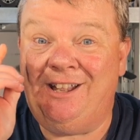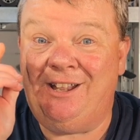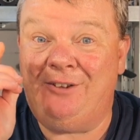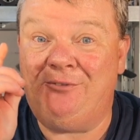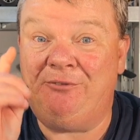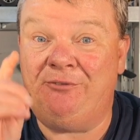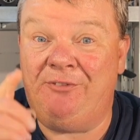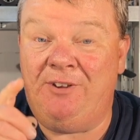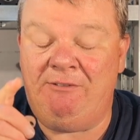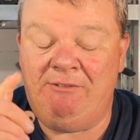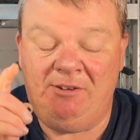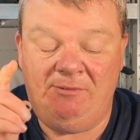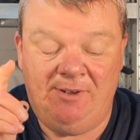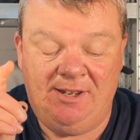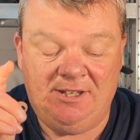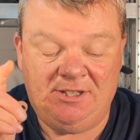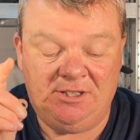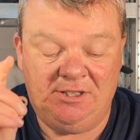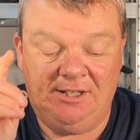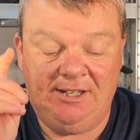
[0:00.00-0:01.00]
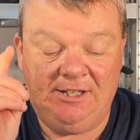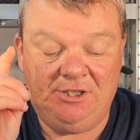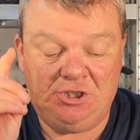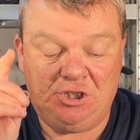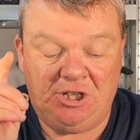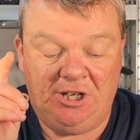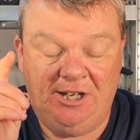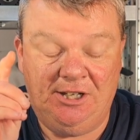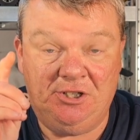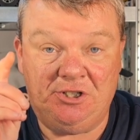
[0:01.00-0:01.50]
have very recently
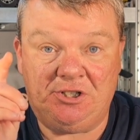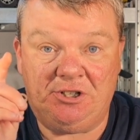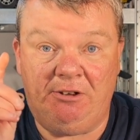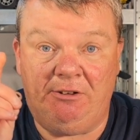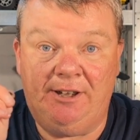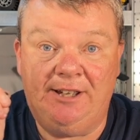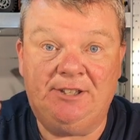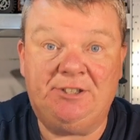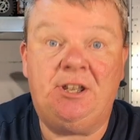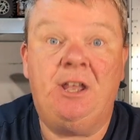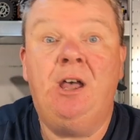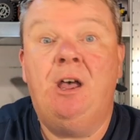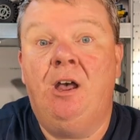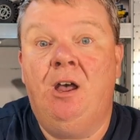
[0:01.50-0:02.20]
changed size.